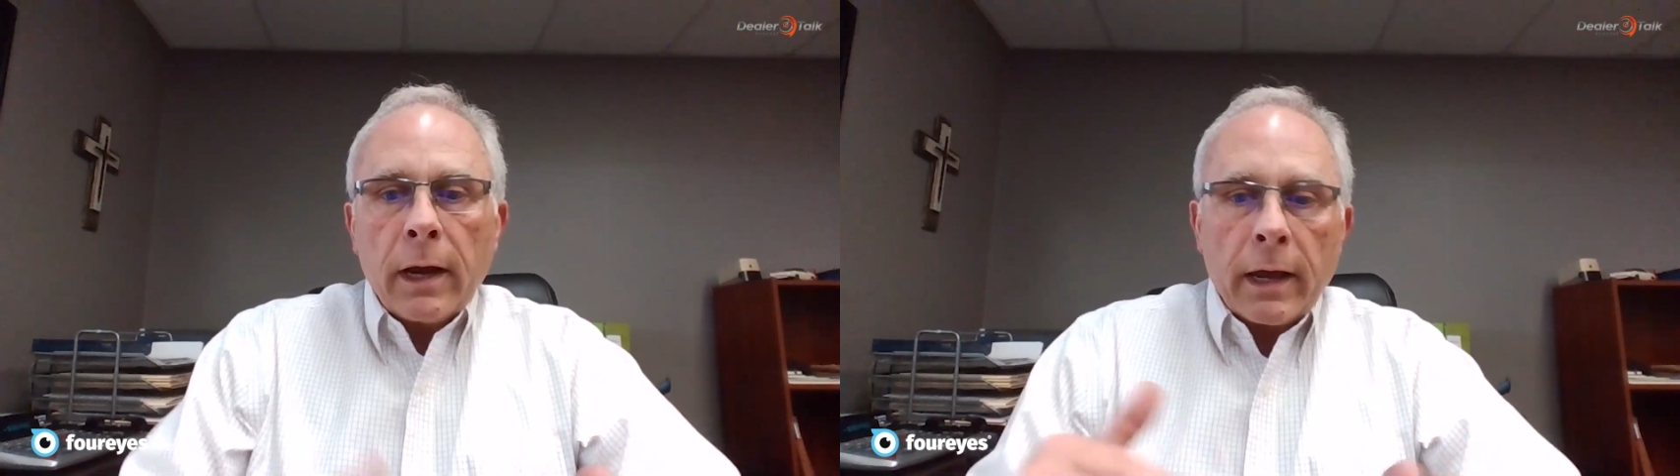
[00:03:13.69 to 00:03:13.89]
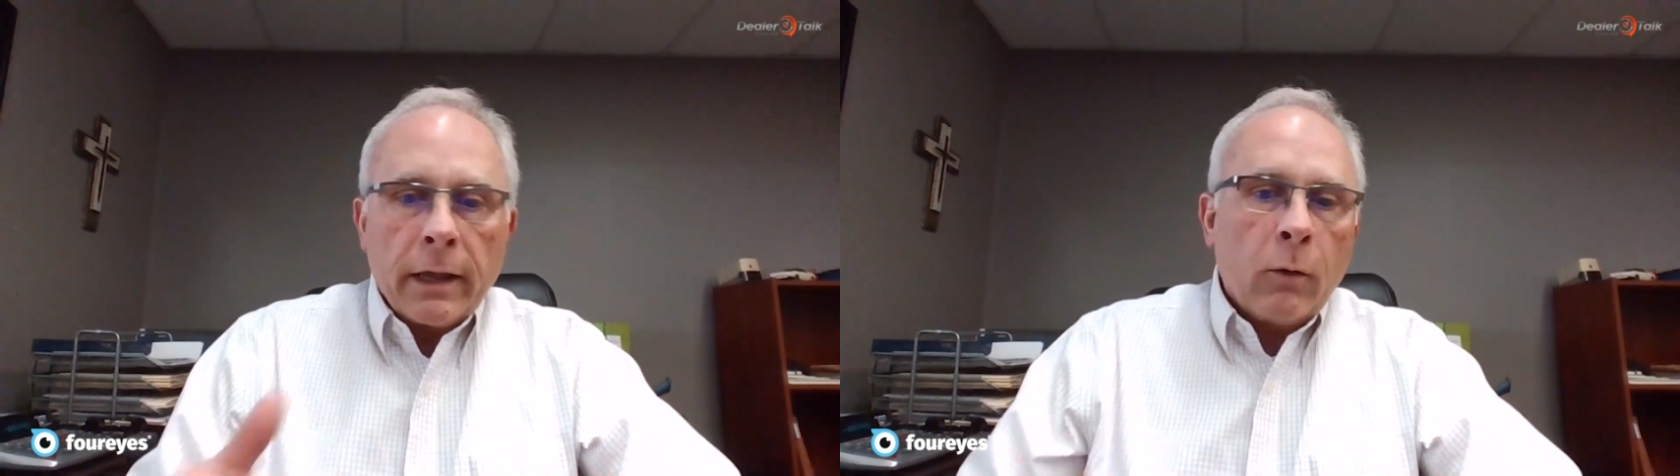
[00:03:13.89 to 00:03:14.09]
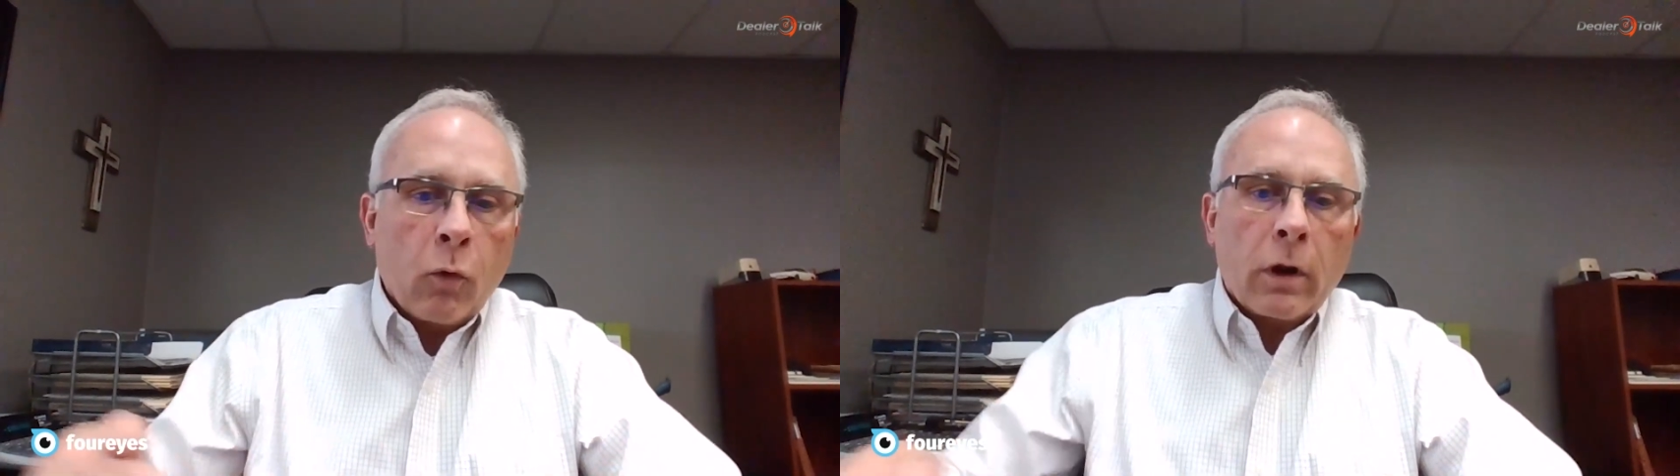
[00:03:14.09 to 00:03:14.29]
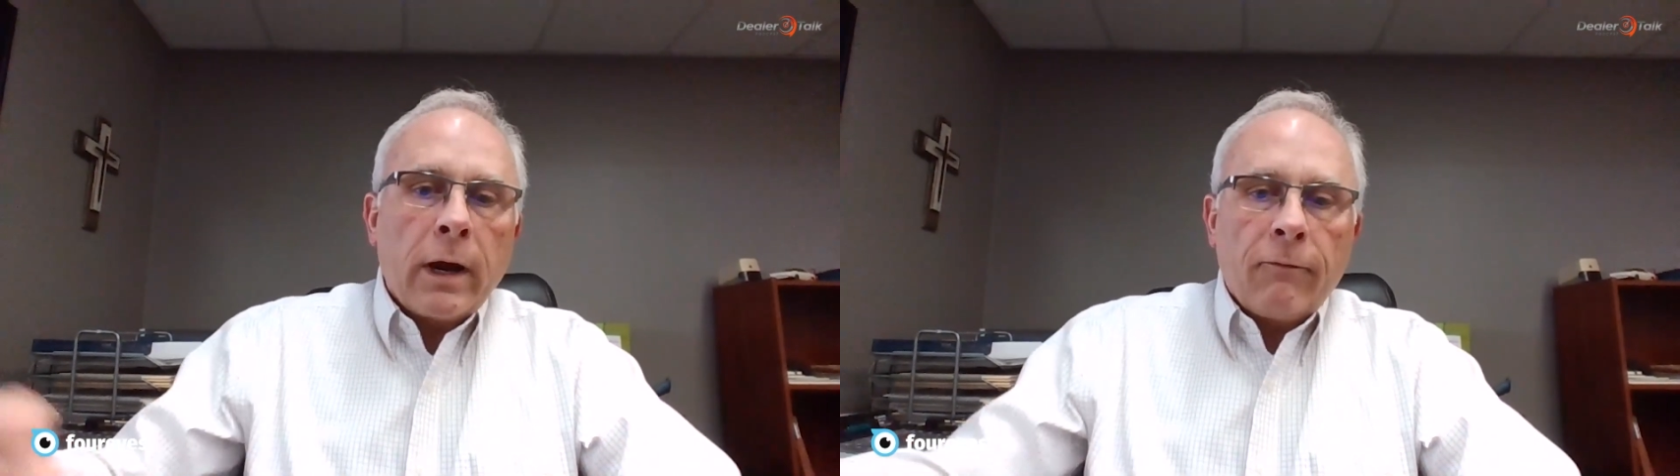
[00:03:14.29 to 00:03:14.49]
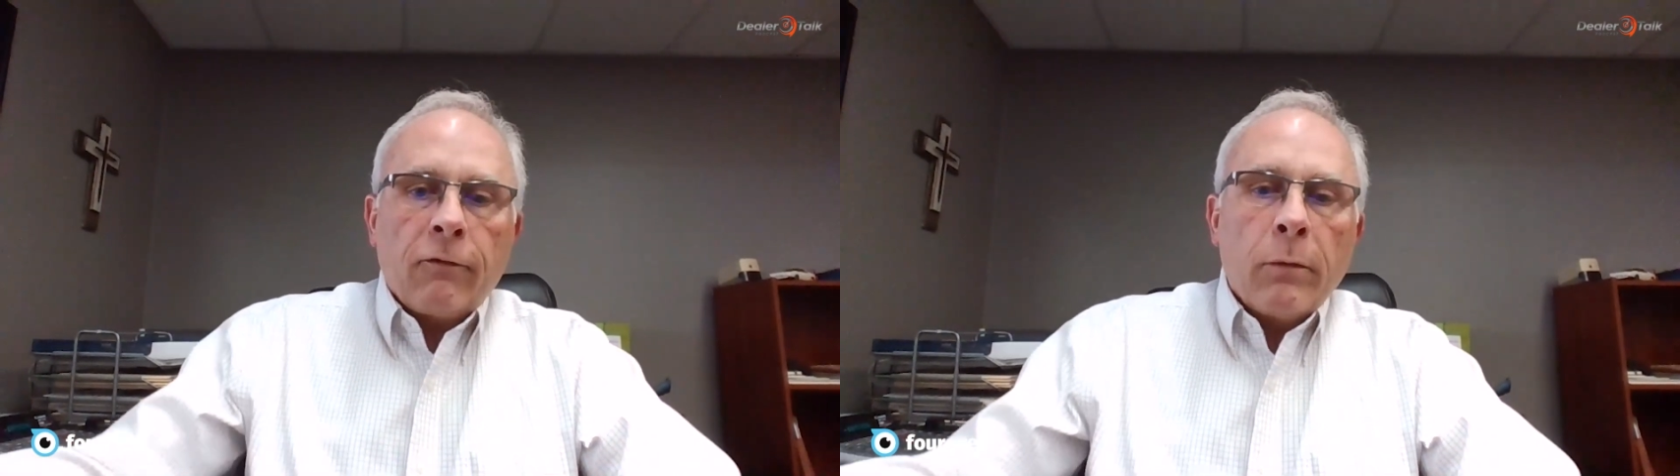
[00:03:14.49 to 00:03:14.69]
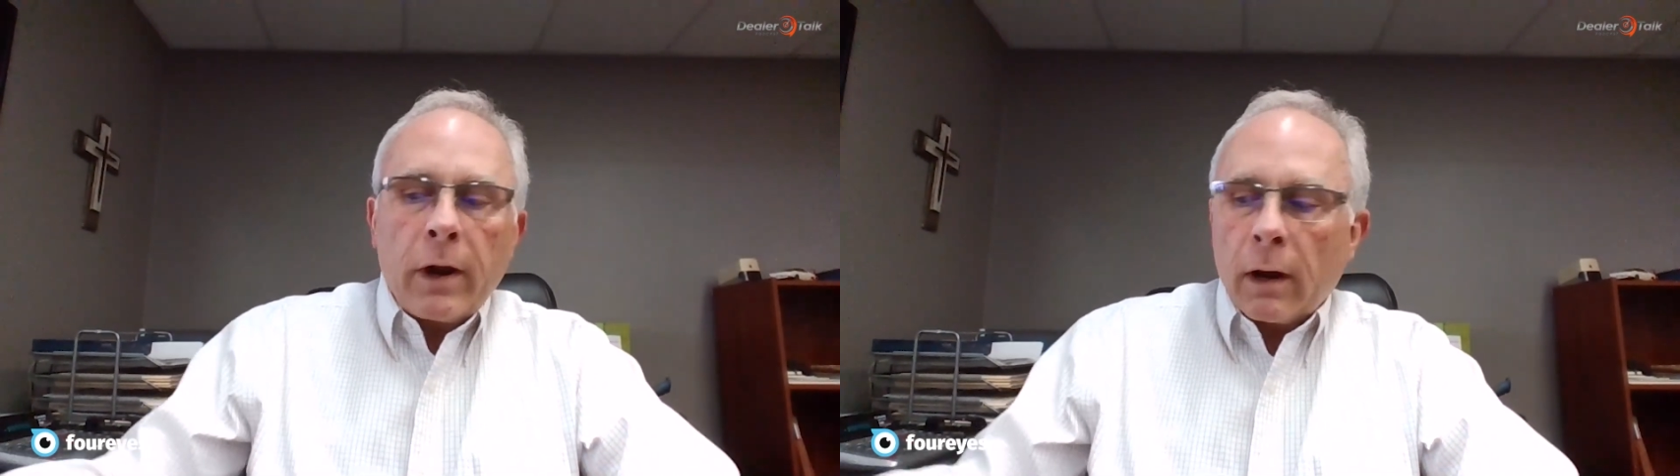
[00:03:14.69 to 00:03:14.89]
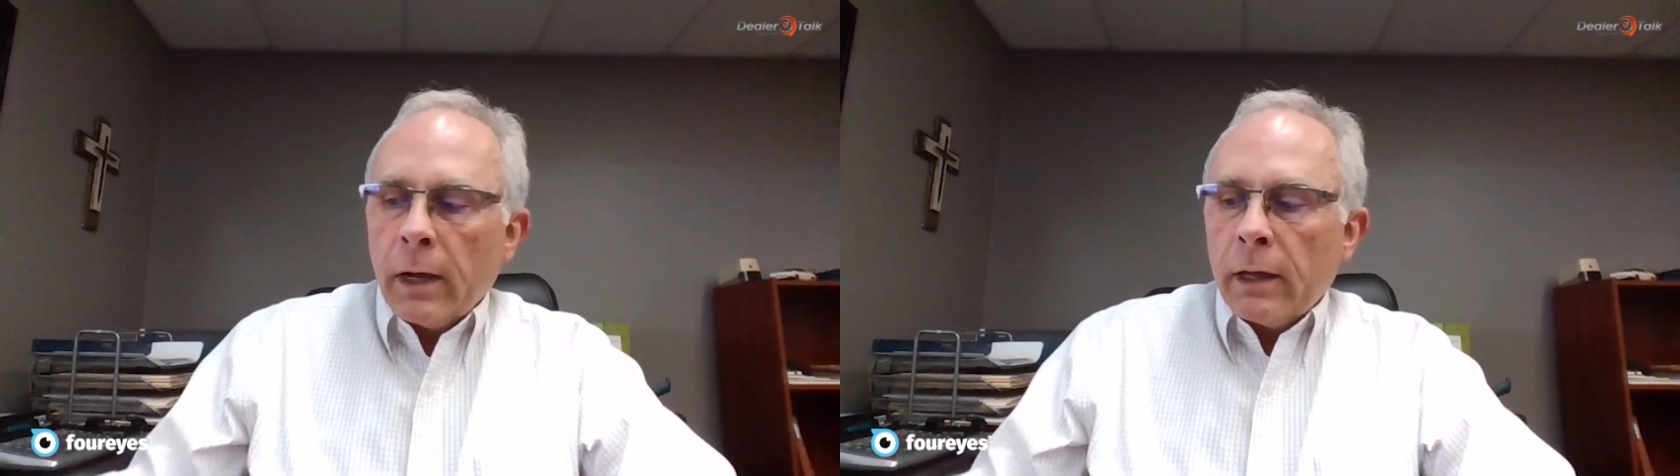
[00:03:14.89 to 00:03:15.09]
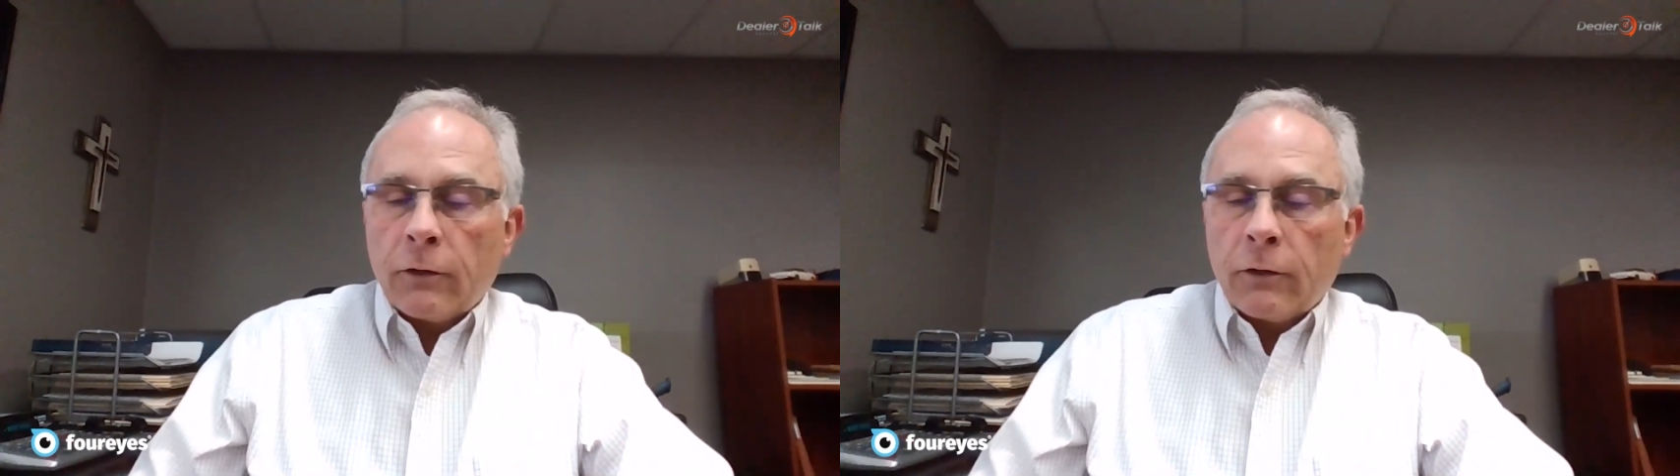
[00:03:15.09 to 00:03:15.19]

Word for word: And they work up from there.